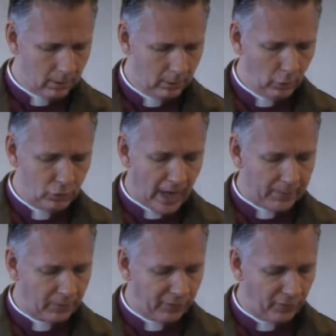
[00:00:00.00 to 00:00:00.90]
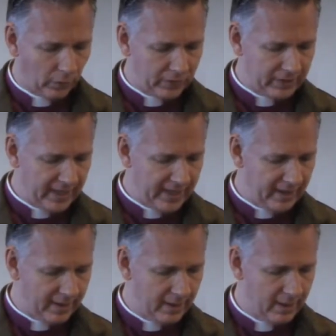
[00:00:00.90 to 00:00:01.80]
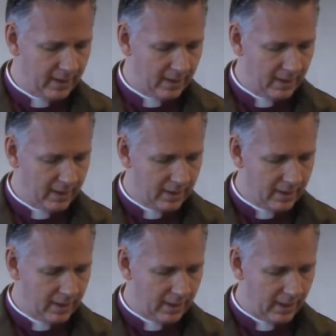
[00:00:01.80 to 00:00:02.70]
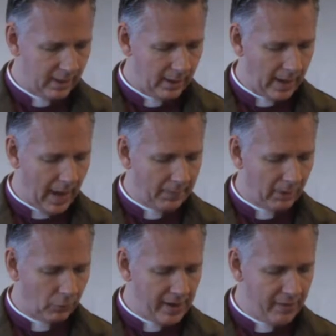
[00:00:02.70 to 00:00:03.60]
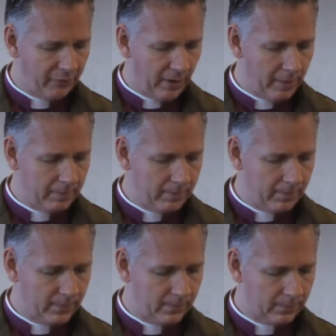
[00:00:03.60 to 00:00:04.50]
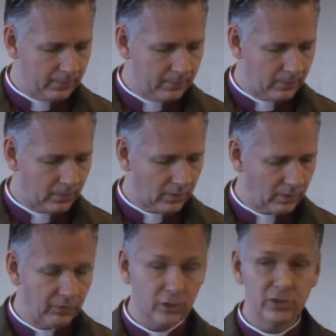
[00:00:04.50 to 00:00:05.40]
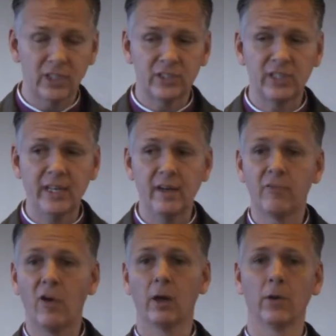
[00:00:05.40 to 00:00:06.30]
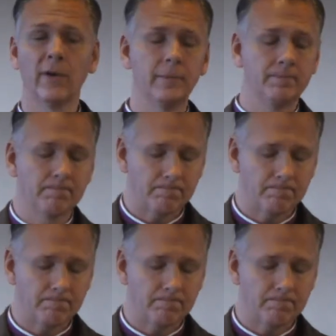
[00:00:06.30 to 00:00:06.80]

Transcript: Luke chapter 14, and I'm going to read from verse 16 and following.